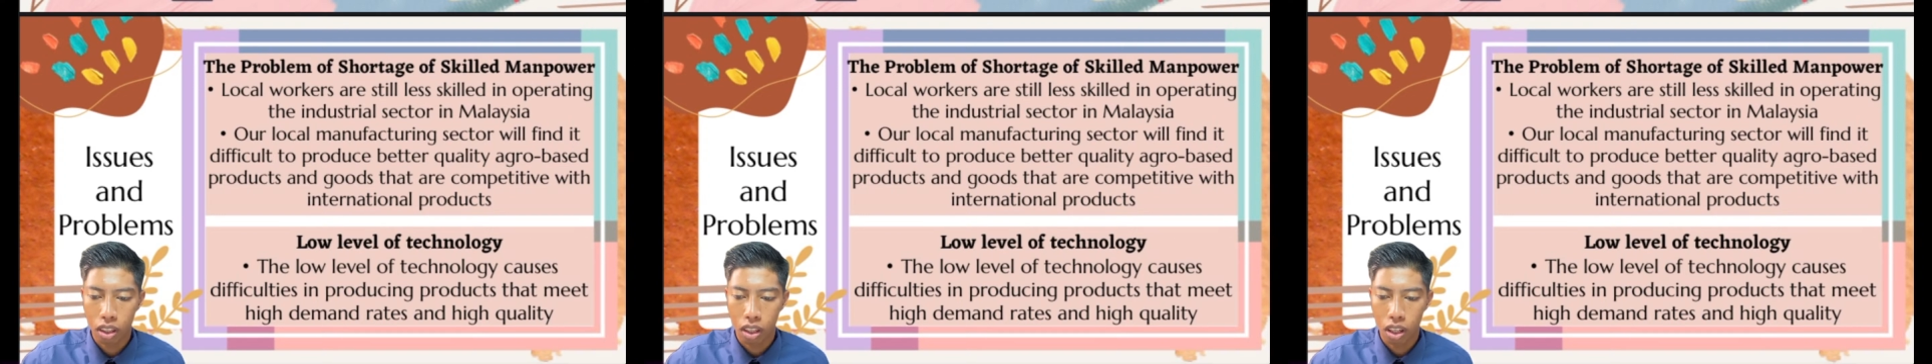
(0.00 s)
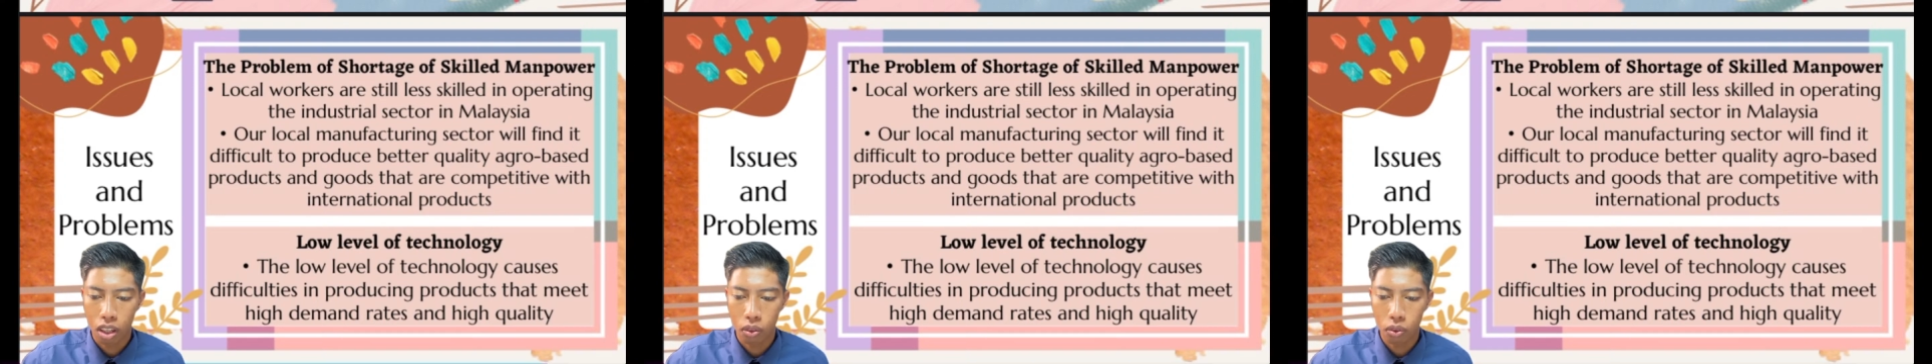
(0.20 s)

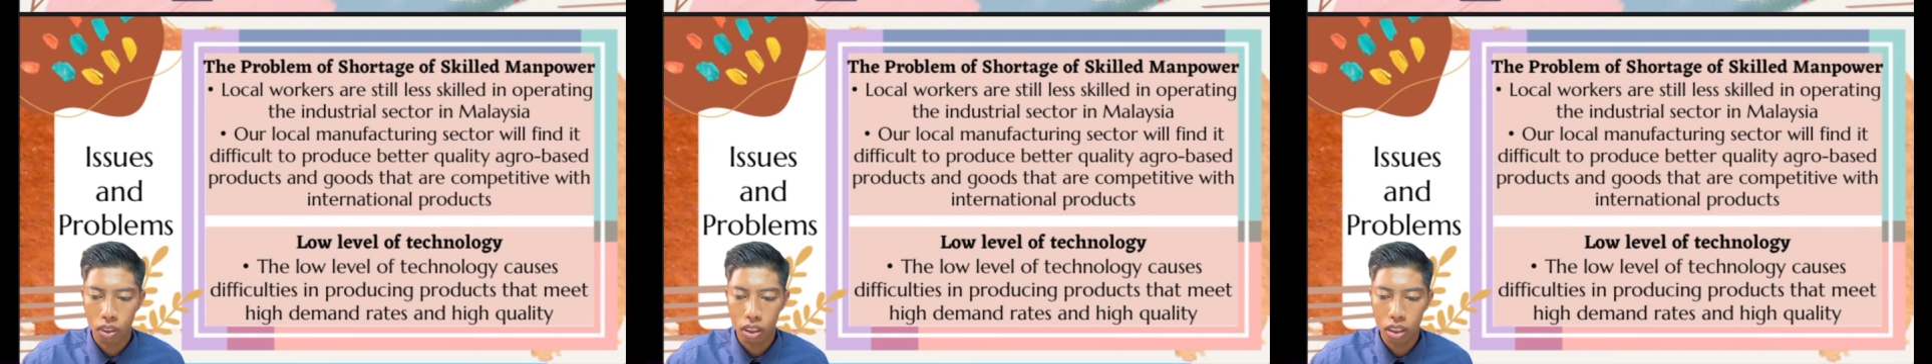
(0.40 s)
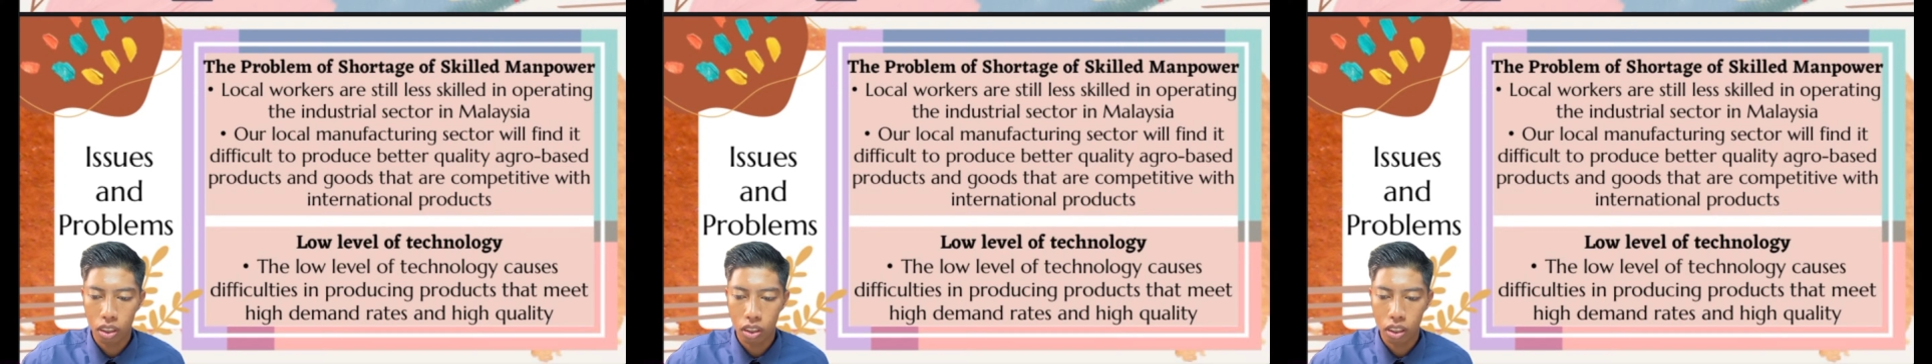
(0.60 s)

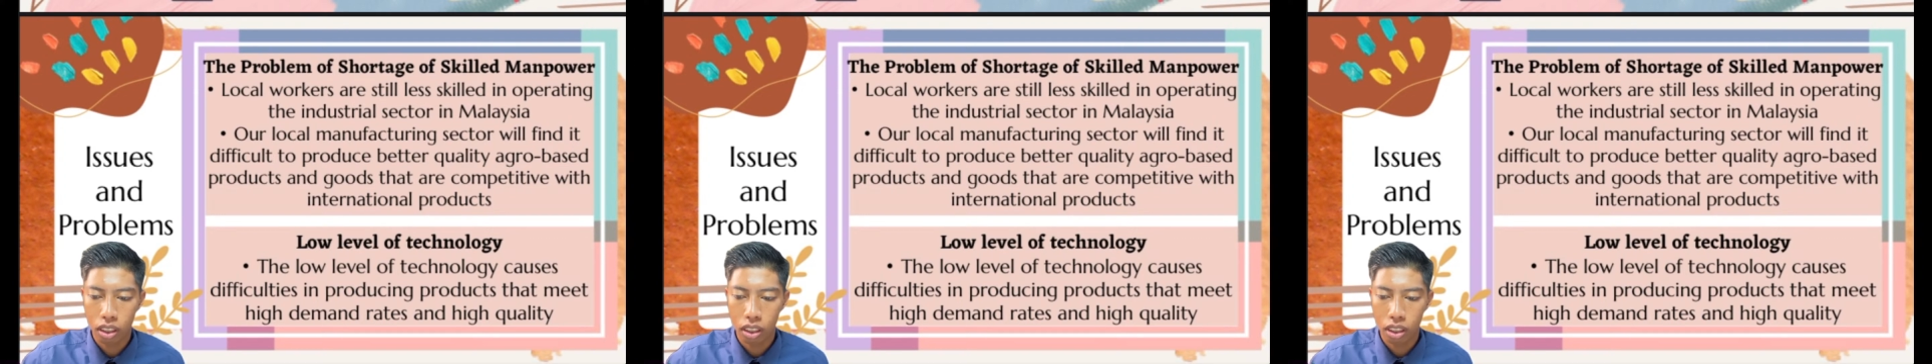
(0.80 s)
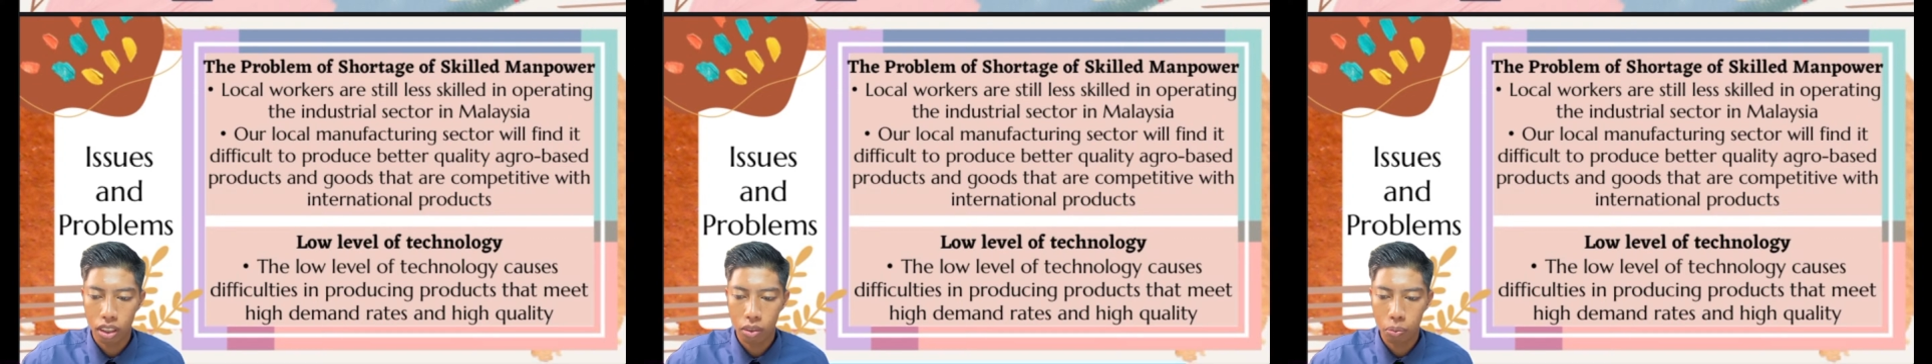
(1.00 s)
Our
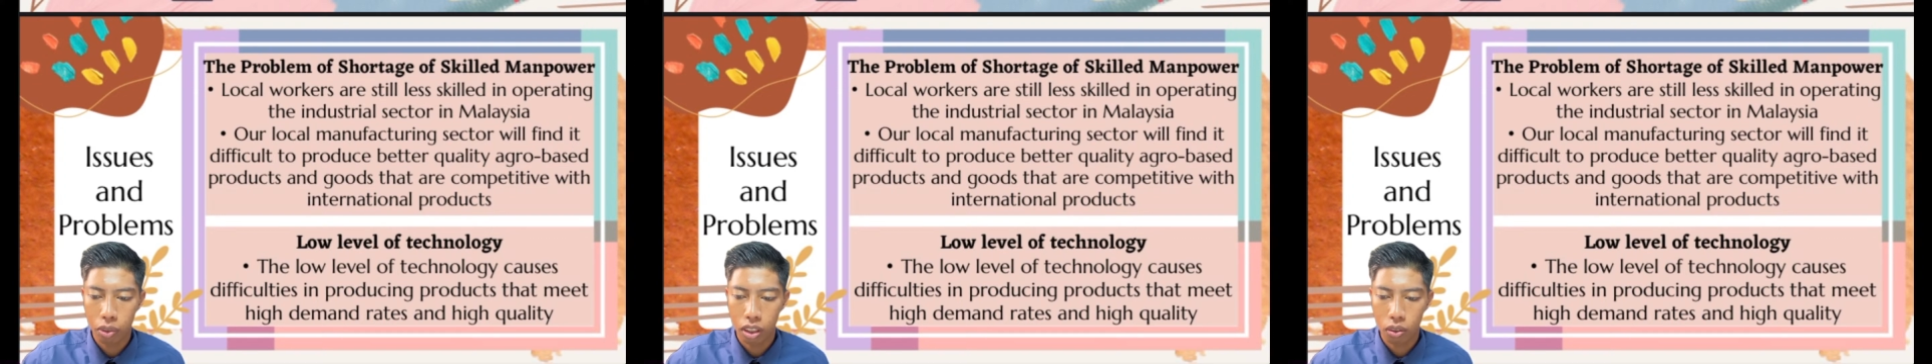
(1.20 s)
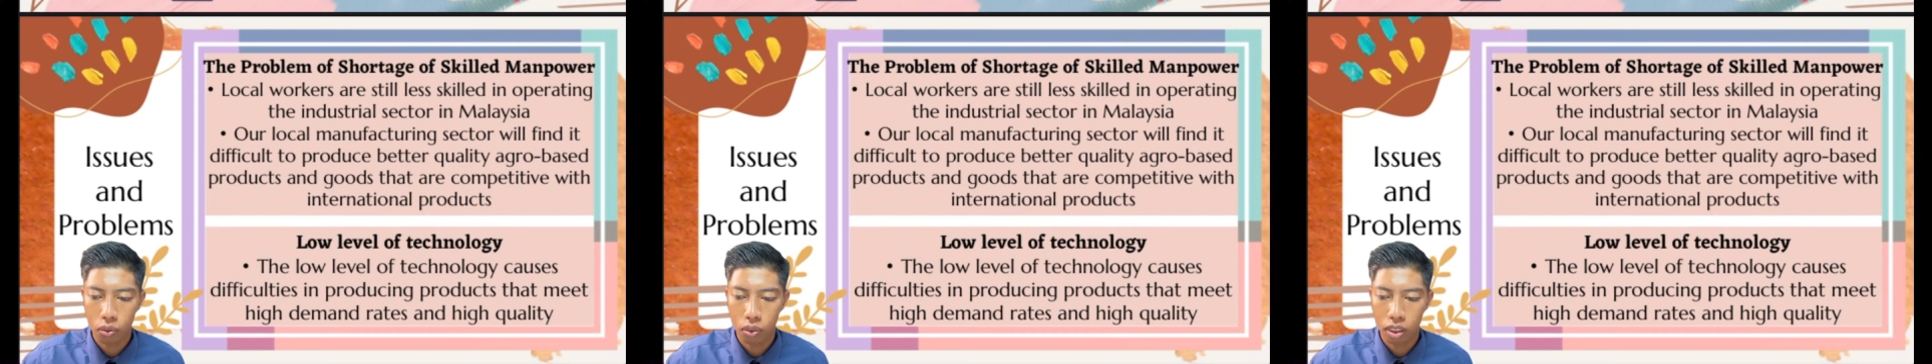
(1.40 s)
local
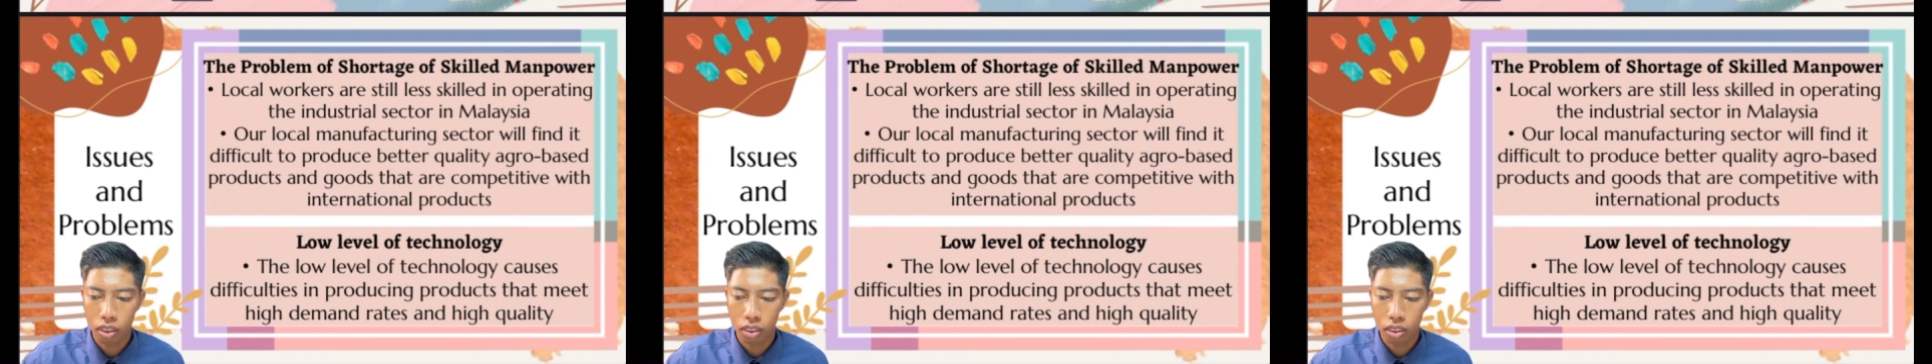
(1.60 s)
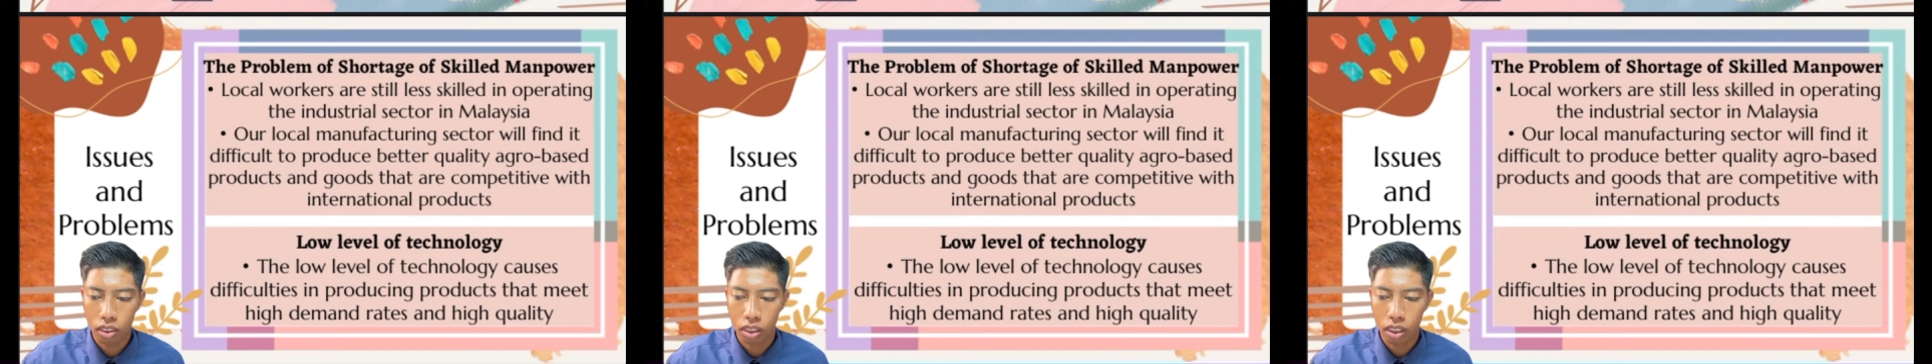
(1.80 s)

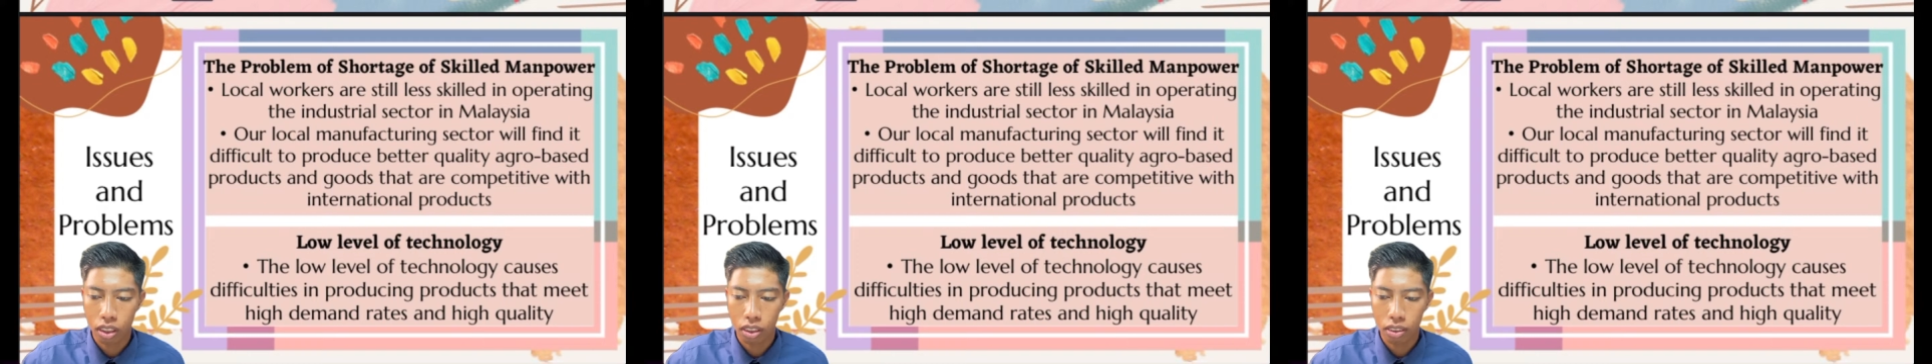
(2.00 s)
manufacturing